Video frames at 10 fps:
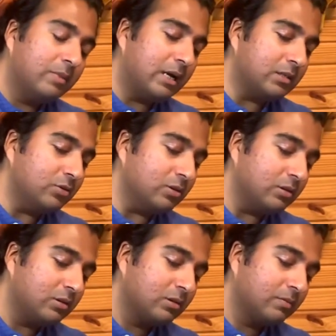
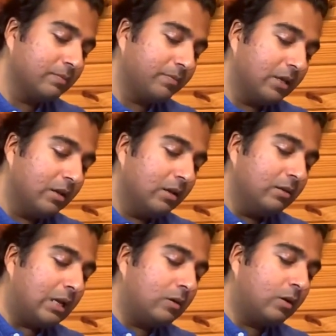passages.
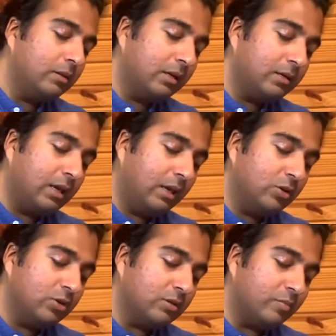Now on that
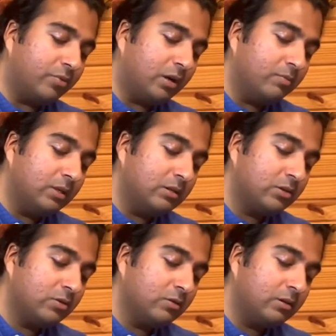occasion, the
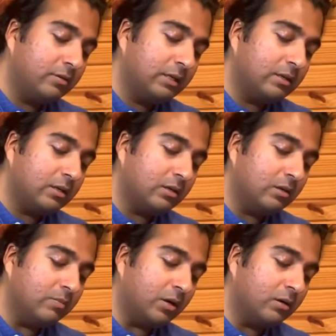Brahmin
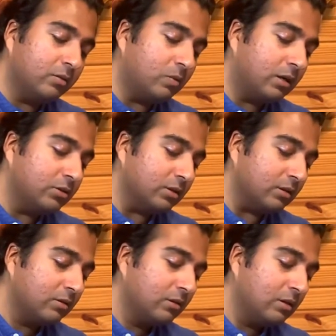Sundarika
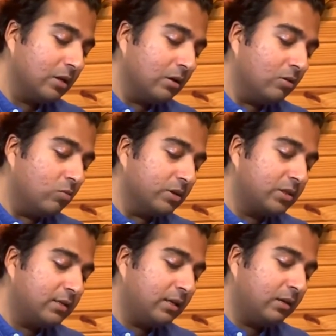Bharadvaja
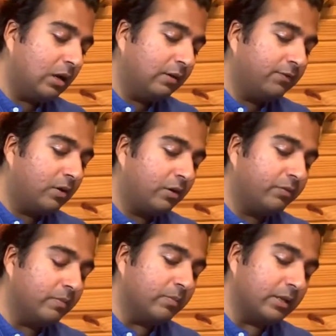was sitting not far
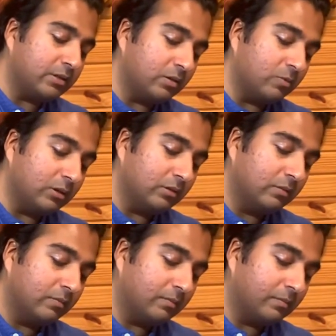from the Blessed One.
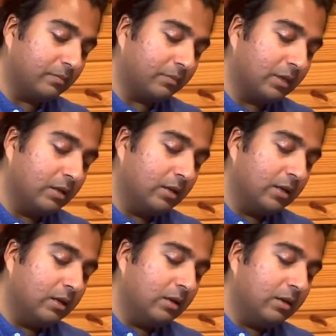
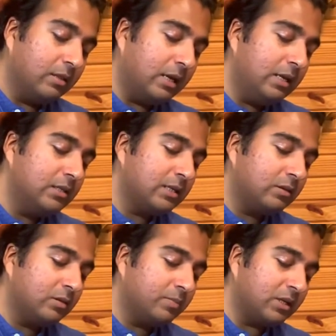Then he
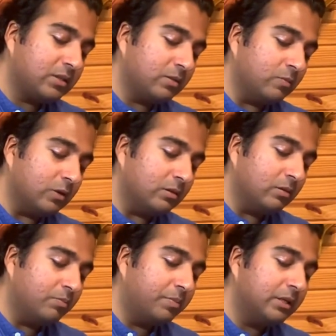said to the Blessed
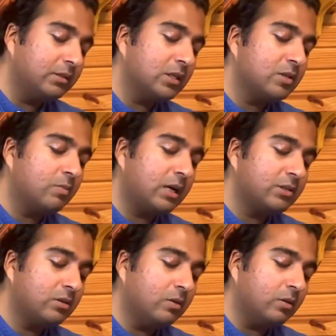One, "But does
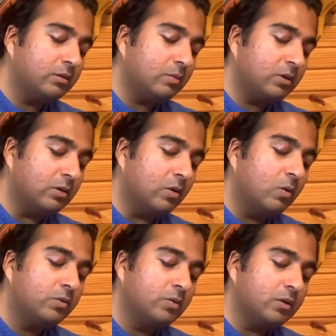Master Gautama
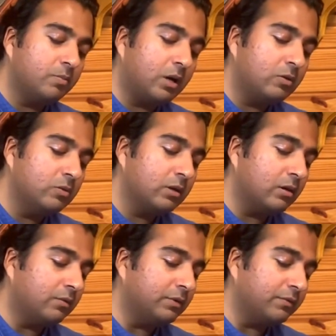go to the
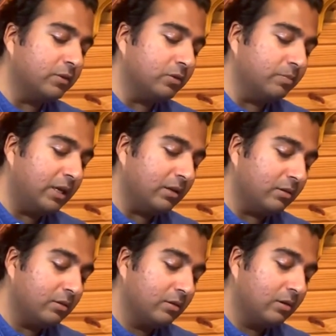Bahuka River to
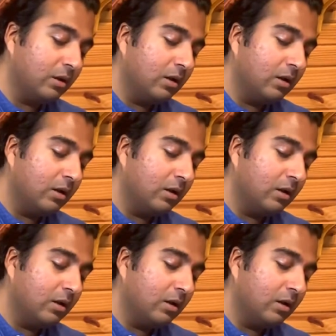bathe?